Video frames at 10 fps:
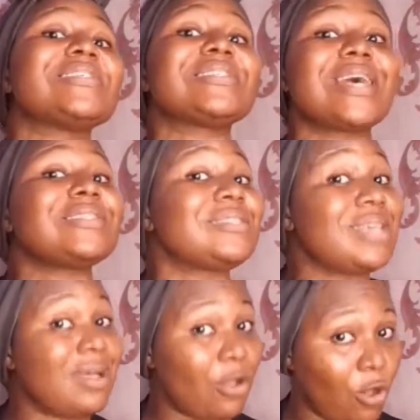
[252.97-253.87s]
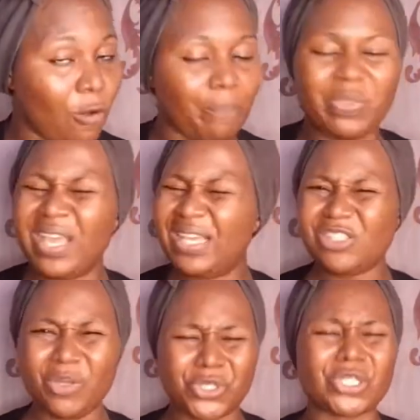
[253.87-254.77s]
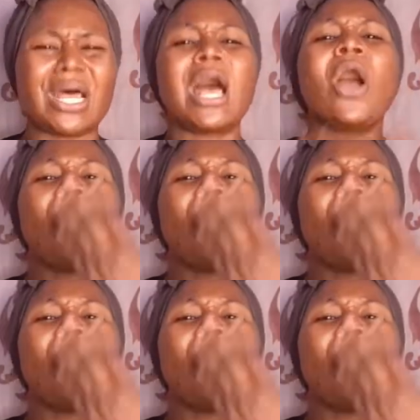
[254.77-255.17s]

xanthan gum. Is optional.